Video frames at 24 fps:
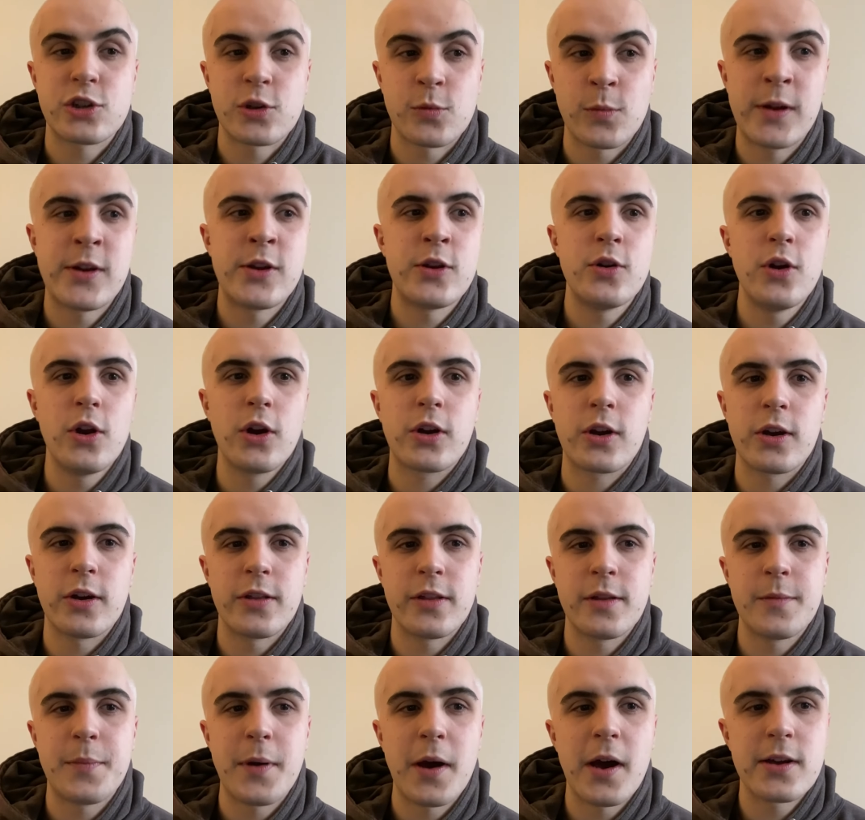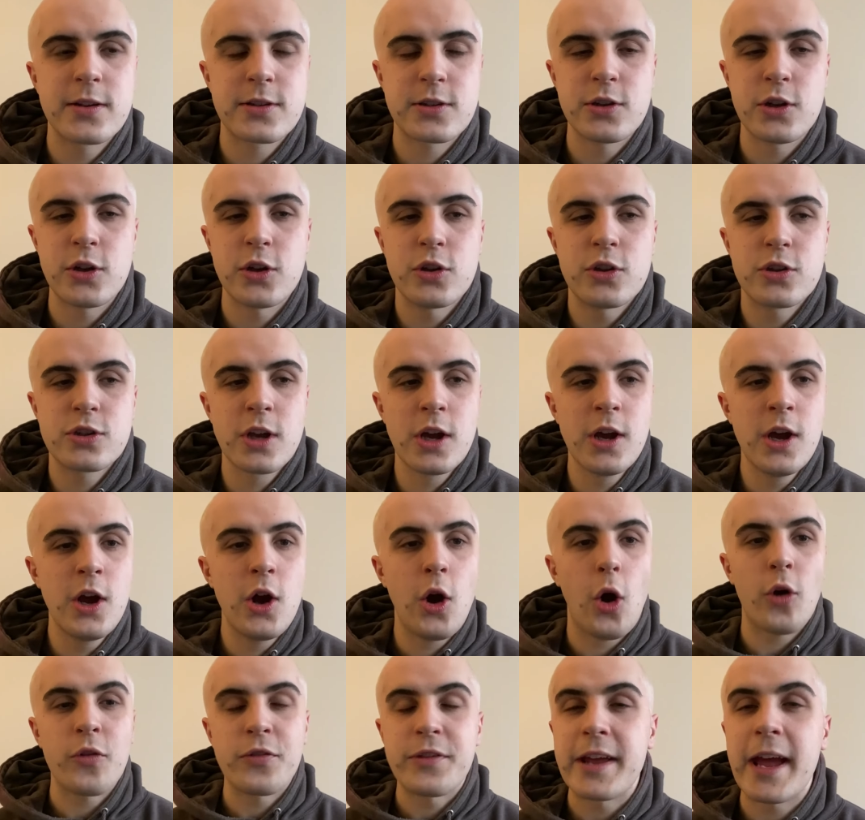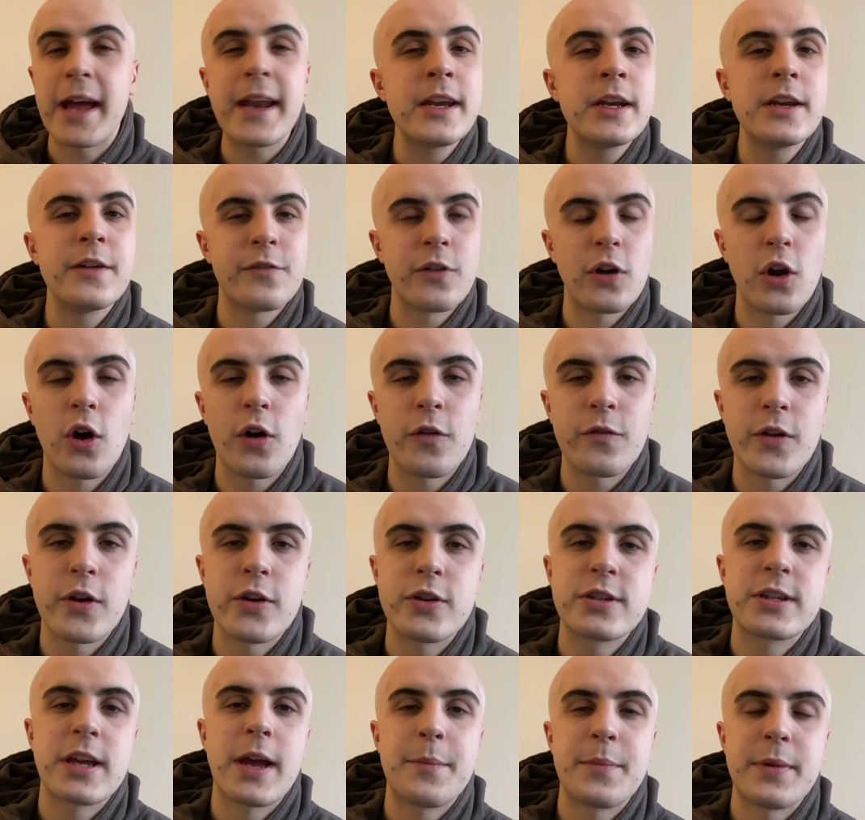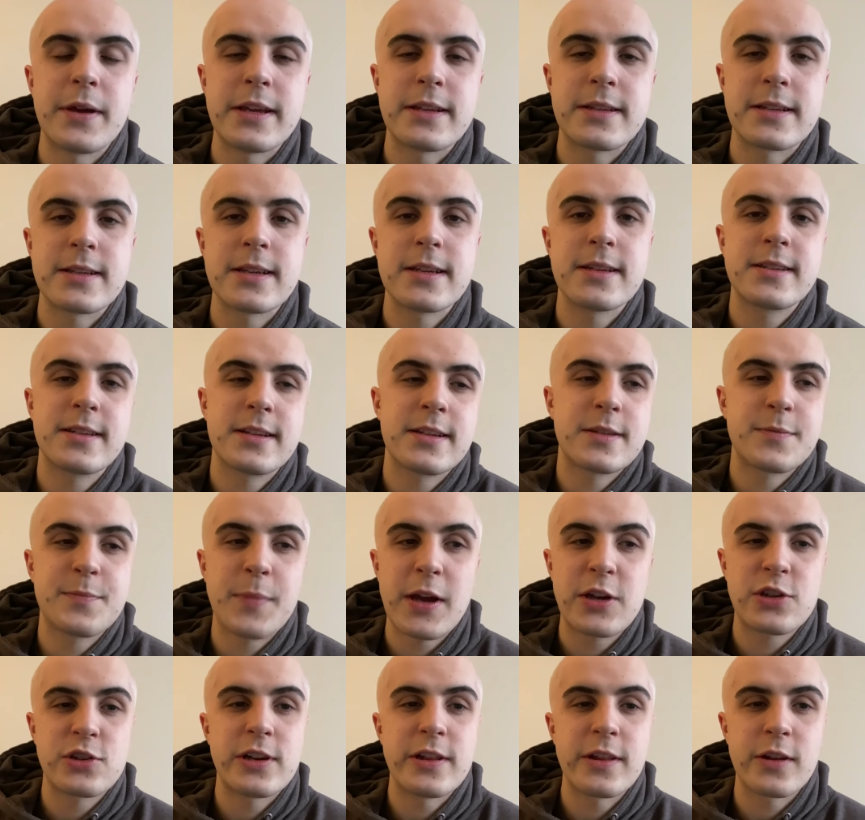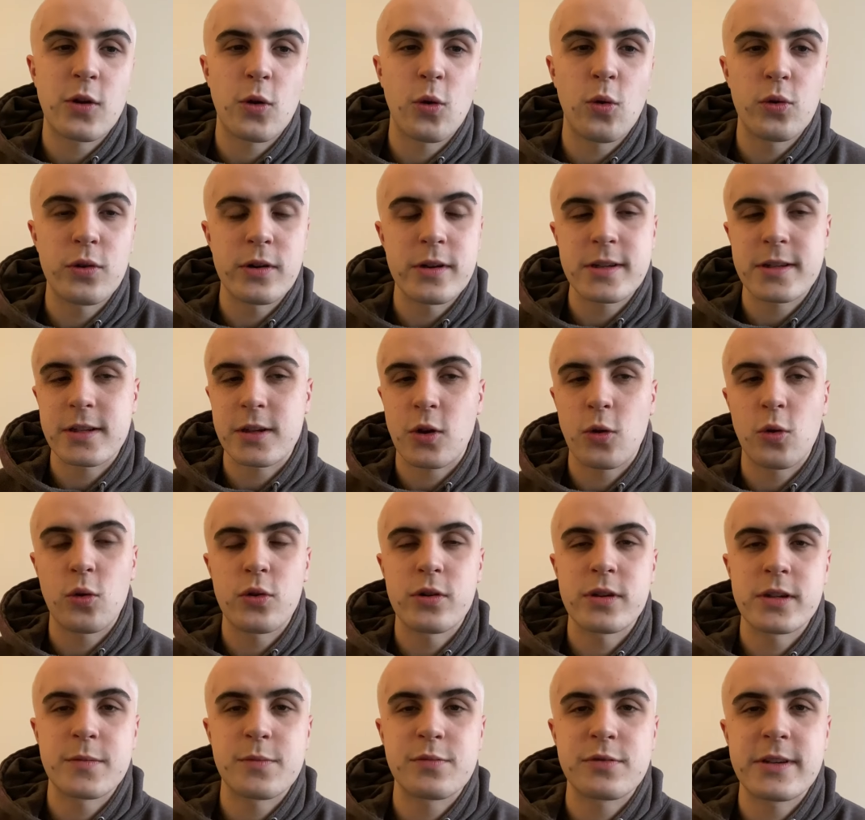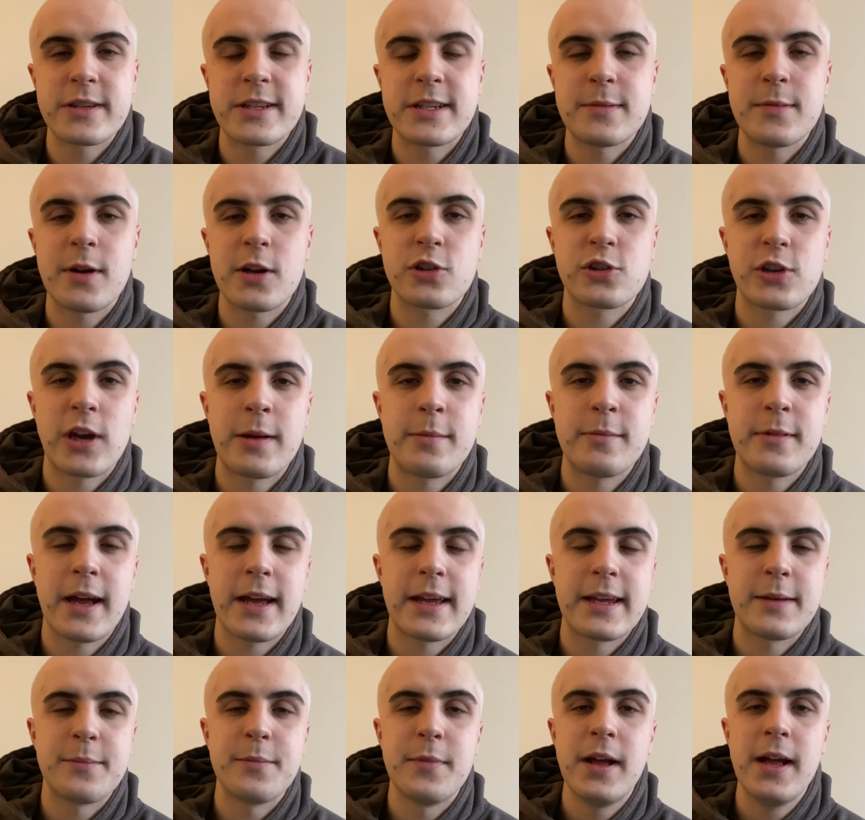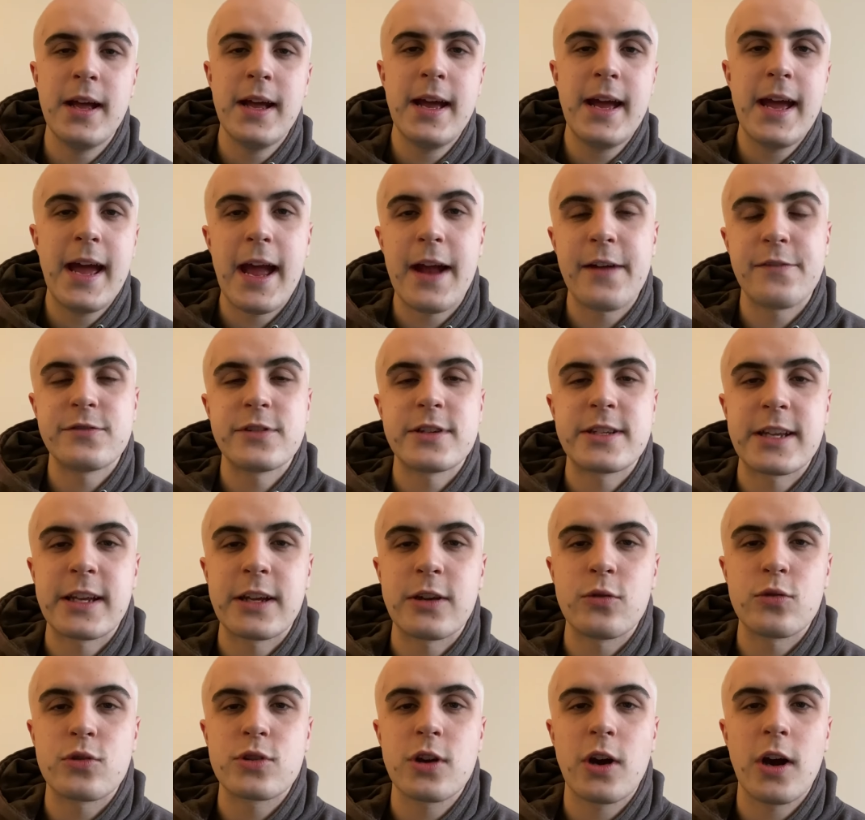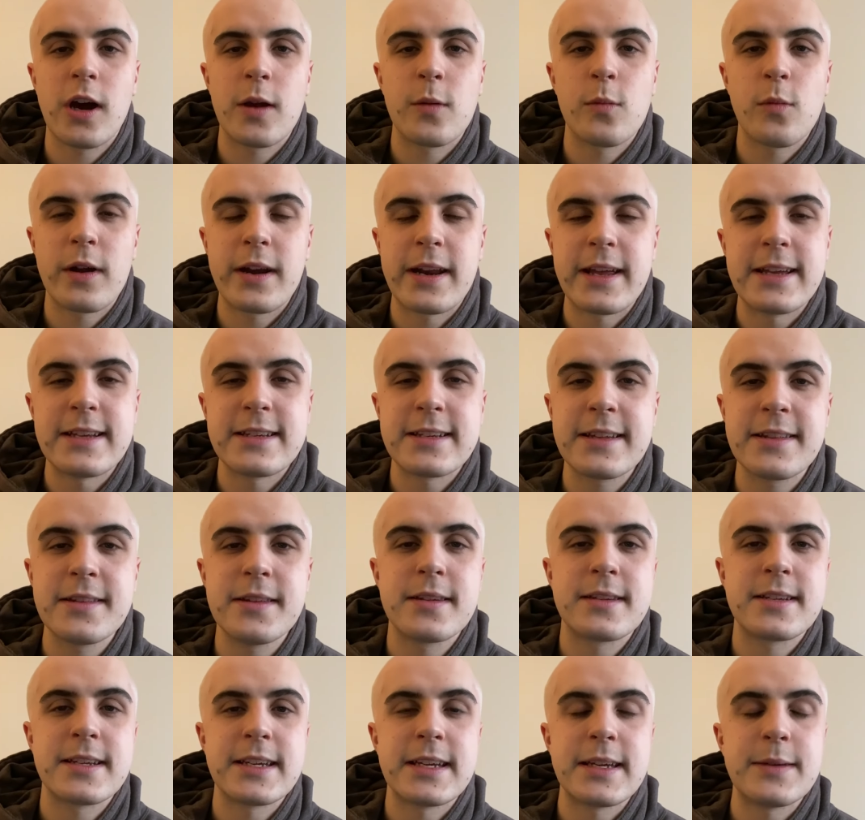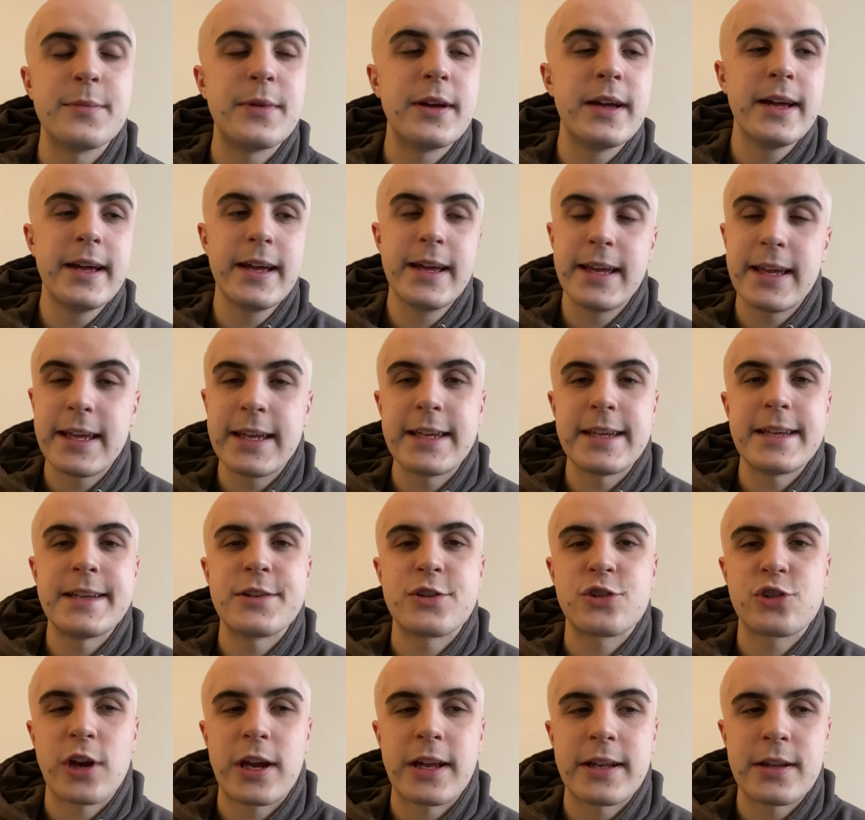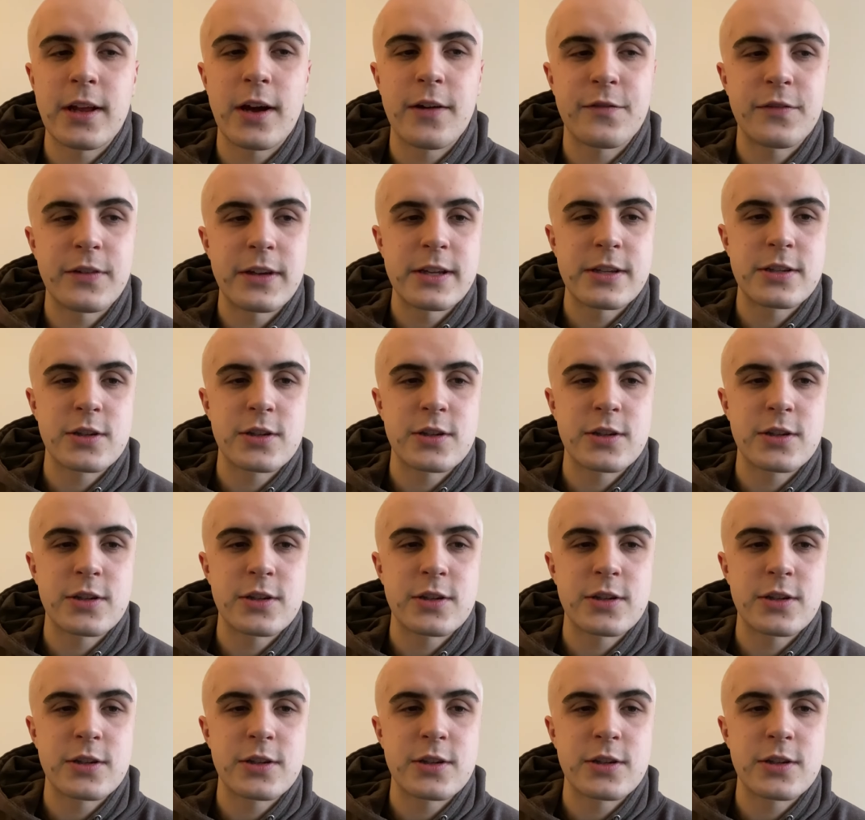And when you look at the person who's on the end of a lot of those set pieces, especially the corners are pretty much aimed at him every single time when he's in the team, it is Shane Duffy.